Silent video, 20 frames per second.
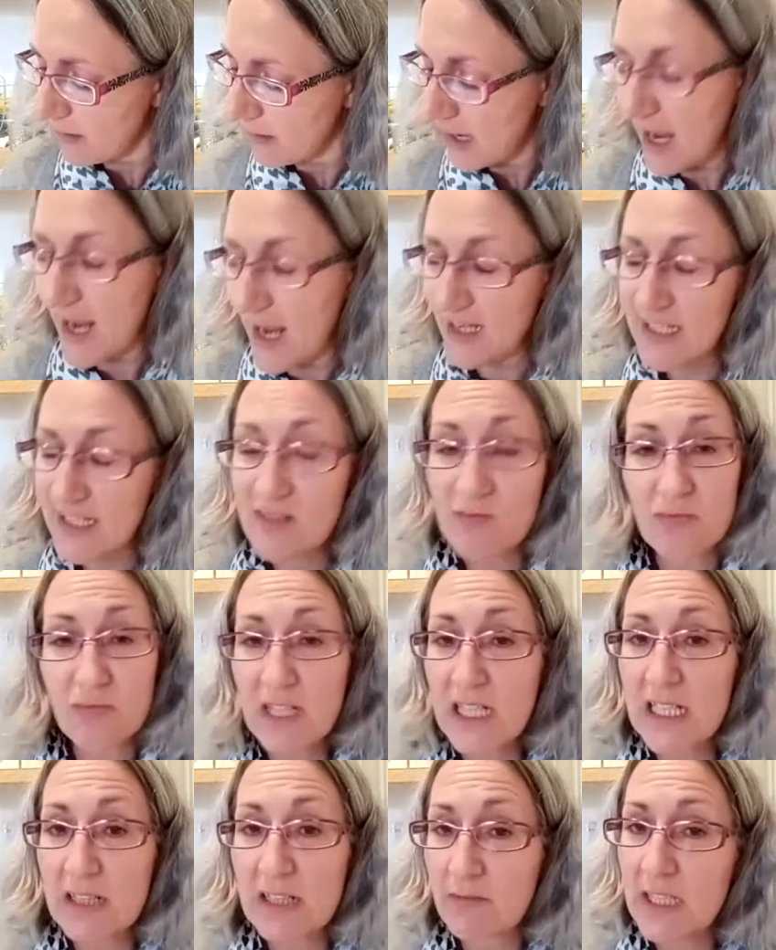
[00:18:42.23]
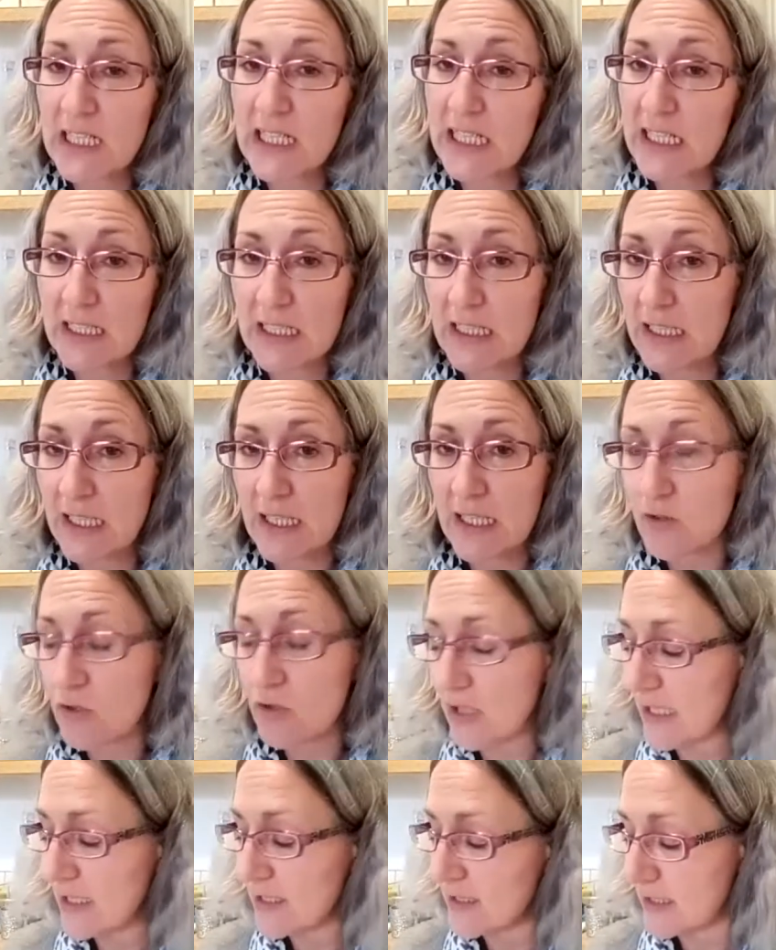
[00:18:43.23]
And it's really, really
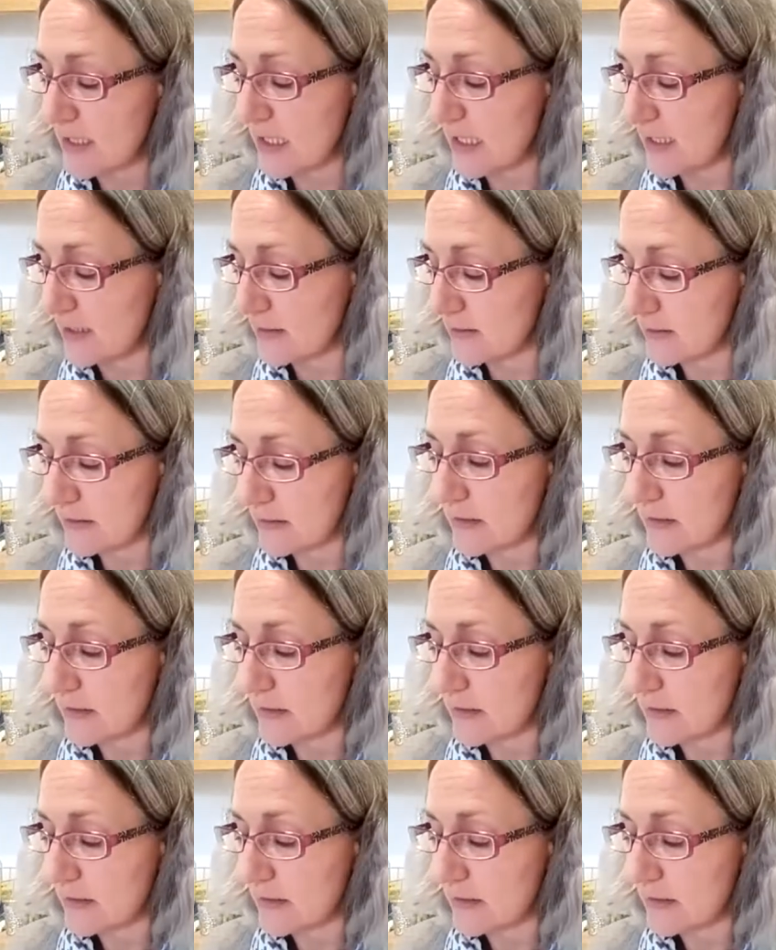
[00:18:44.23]
interesting